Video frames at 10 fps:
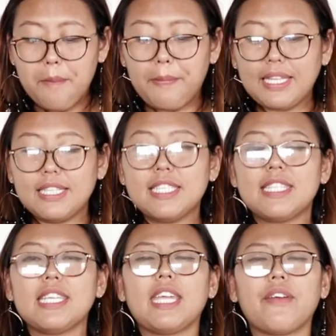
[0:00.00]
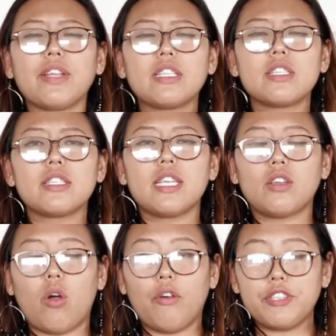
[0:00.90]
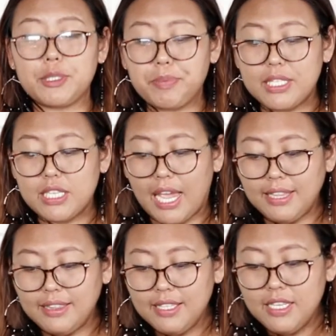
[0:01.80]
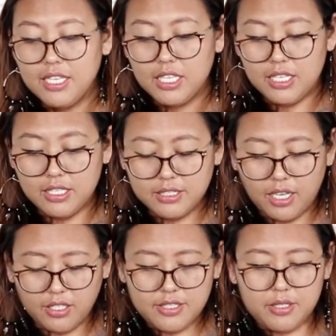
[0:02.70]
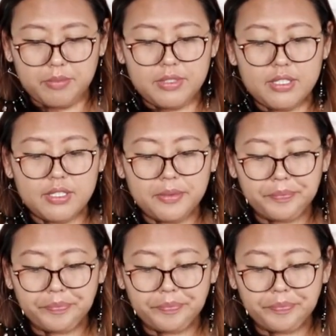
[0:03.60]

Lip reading: by distinct characteristics of speech and customs.